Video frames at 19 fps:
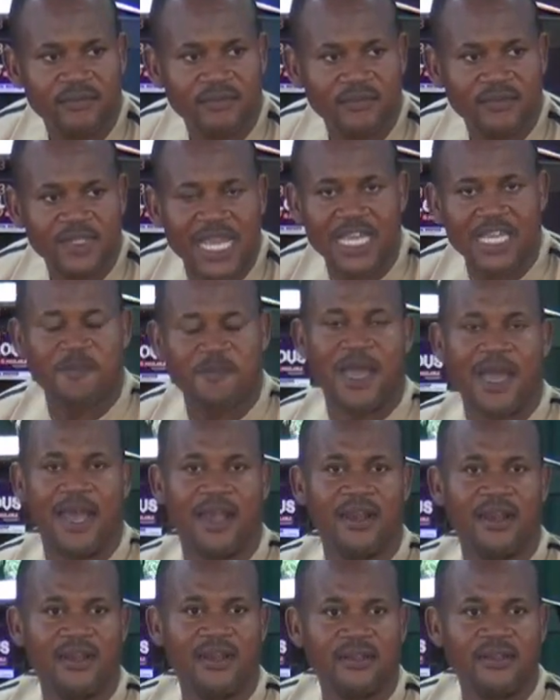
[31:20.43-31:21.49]
Yes, ma.
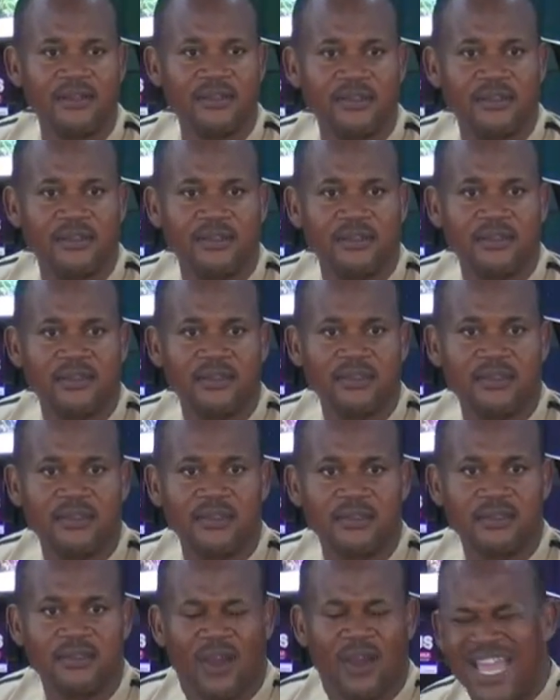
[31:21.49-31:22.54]

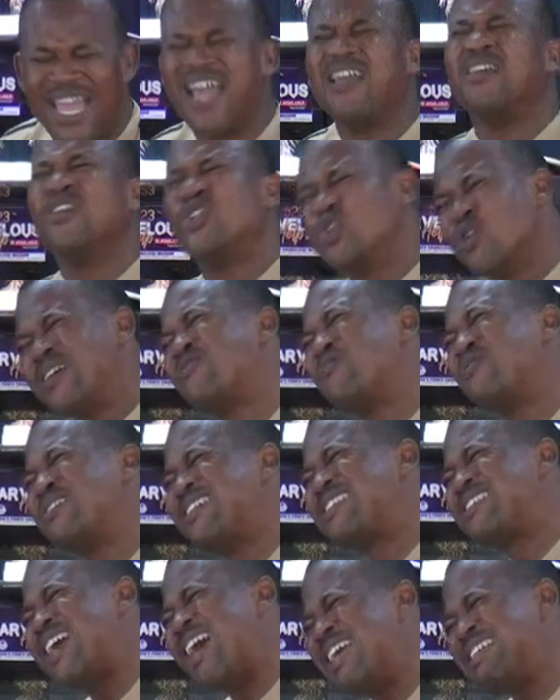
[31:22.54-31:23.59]
Oh, yeah. Do it to
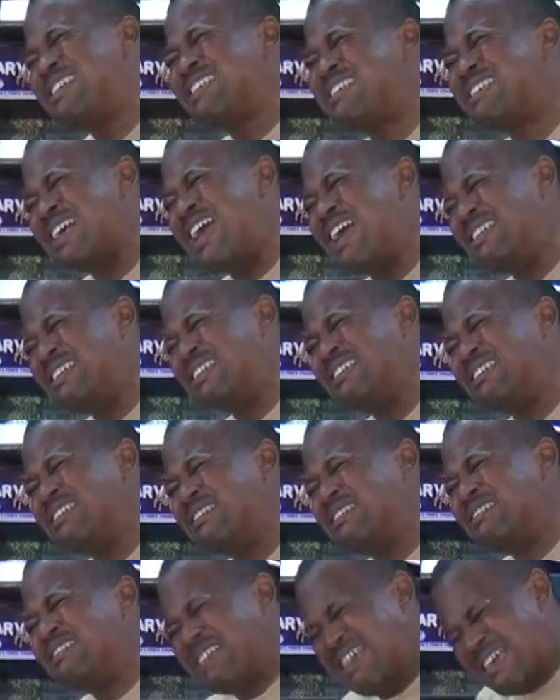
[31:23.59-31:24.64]
this side, this side.
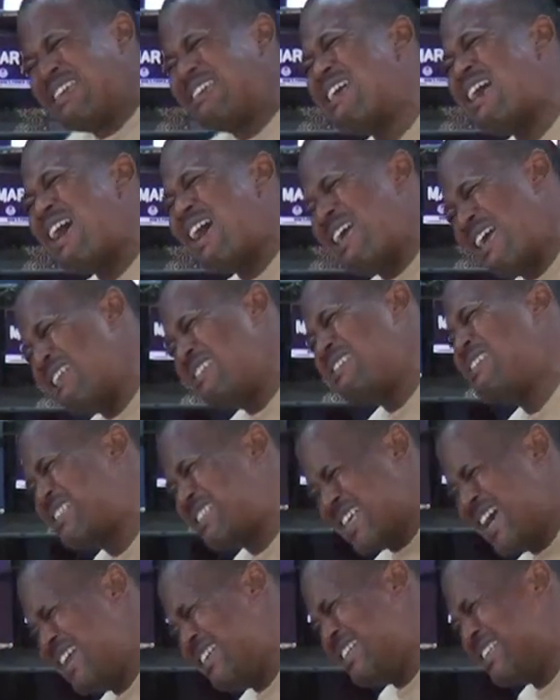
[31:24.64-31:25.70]
Take it higher, this
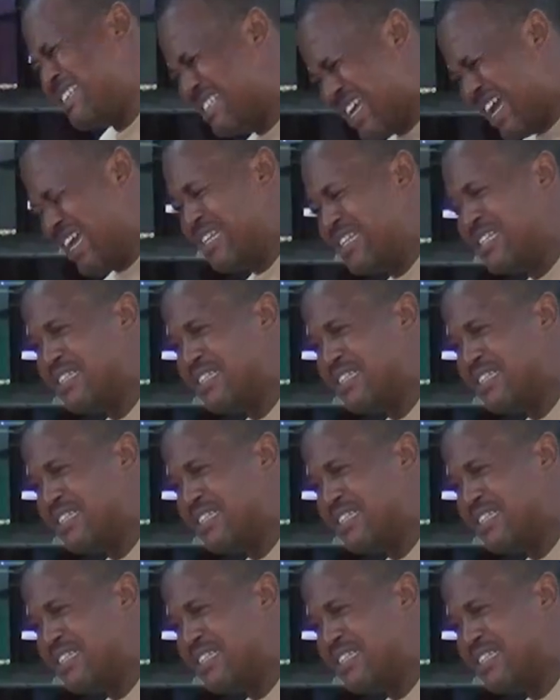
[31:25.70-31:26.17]
side, this side.